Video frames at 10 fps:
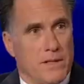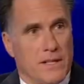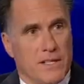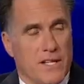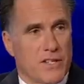
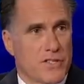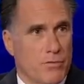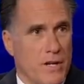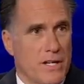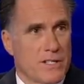intends to
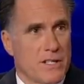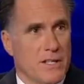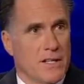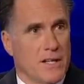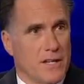raise,
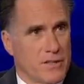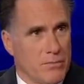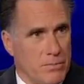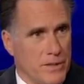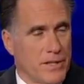to
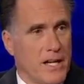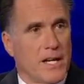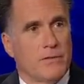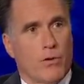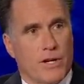build the
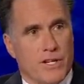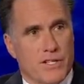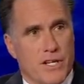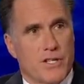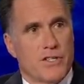kind of
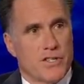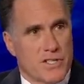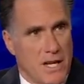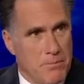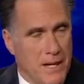organization
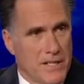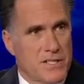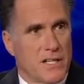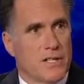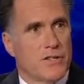state by
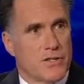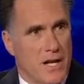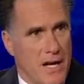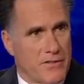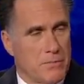state that you
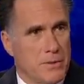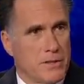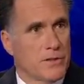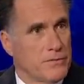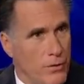have to
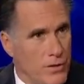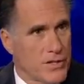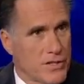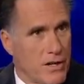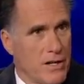build to
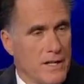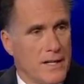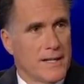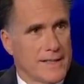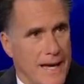focus our
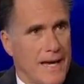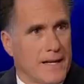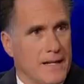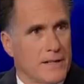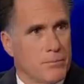
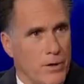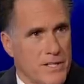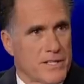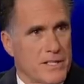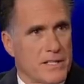attack on the
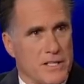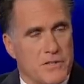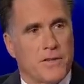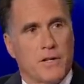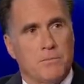president and
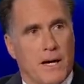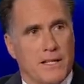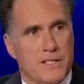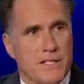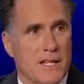his failed
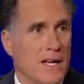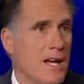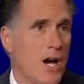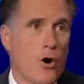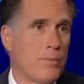policies. I
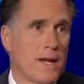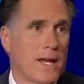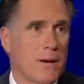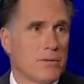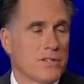hope that
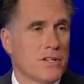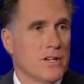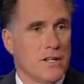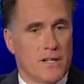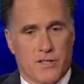happens
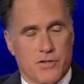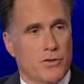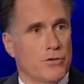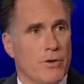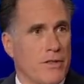
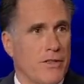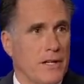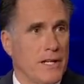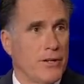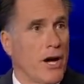sooner rather than
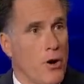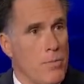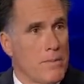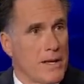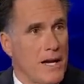later. I hope
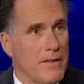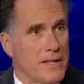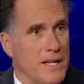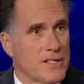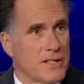I'm the guy that
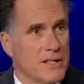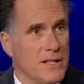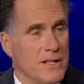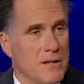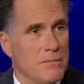gets it.
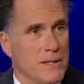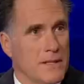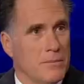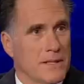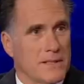
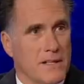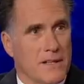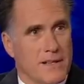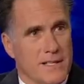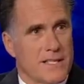But
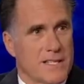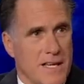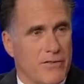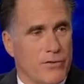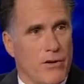this is,
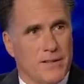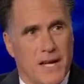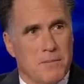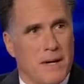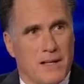after all,
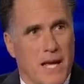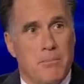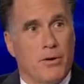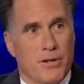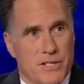not about a
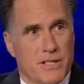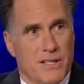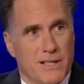person.